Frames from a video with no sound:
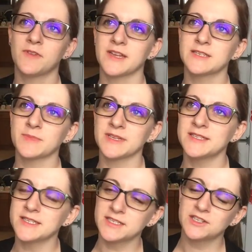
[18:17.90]
advice my
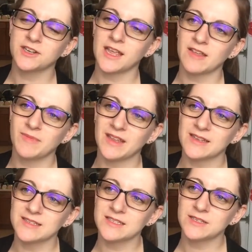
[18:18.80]
sister gave me
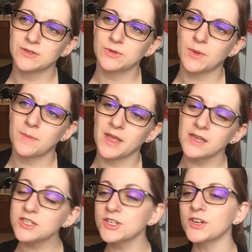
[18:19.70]
is to
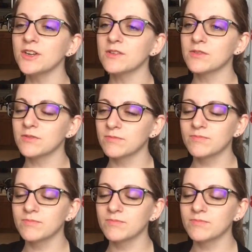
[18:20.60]
make sure you